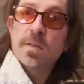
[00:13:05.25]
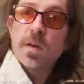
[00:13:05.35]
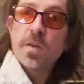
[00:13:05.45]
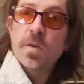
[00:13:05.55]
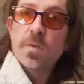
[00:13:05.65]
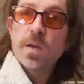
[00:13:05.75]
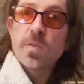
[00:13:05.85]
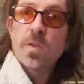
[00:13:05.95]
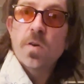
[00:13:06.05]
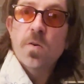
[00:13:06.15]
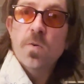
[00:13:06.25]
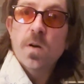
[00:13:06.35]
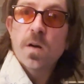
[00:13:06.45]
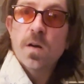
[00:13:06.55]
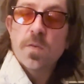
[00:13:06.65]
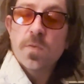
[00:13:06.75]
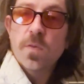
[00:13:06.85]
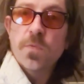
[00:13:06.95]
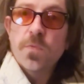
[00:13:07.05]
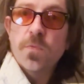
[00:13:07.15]
down here, down low,
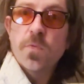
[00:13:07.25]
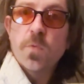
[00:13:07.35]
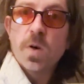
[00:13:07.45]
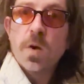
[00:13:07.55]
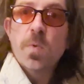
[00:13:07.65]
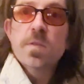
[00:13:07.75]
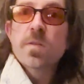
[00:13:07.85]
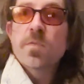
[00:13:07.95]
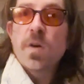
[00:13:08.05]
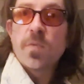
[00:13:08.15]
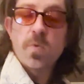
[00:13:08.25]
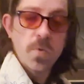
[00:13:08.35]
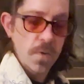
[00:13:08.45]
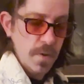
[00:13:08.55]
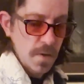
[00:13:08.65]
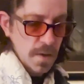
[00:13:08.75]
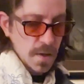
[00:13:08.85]
when I went to the 5 chord.